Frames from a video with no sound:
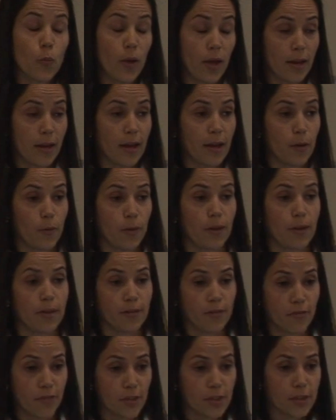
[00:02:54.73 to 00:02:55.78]
when I
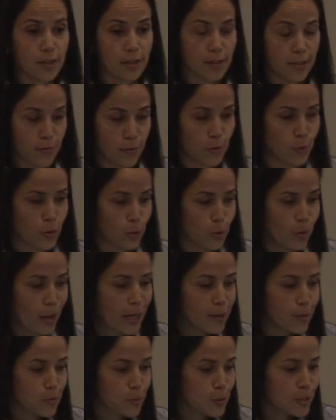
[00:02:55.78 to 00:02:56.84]
went vegan, even though I don't
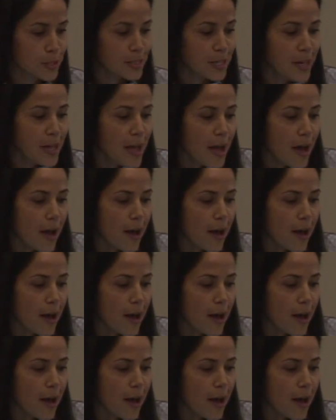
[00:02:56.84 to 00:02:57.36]
like the word.